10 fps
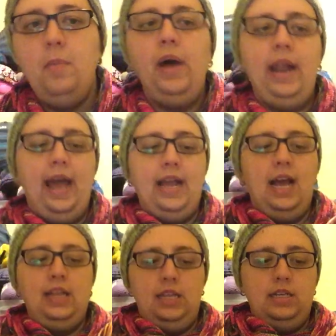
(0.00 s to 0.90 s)
But I
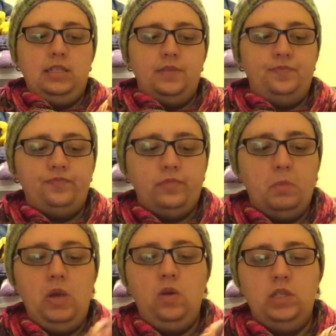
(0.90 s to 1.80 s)
got this
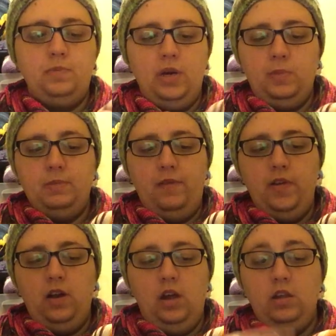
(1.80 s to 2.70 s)
because purple is my
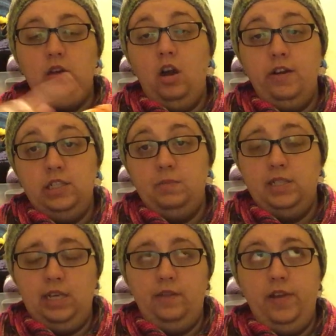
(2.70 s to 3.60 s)
favorite color. Orange is my
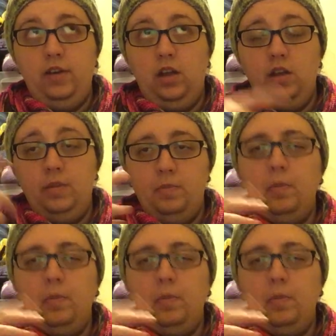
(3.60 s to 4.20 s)
second favorite color.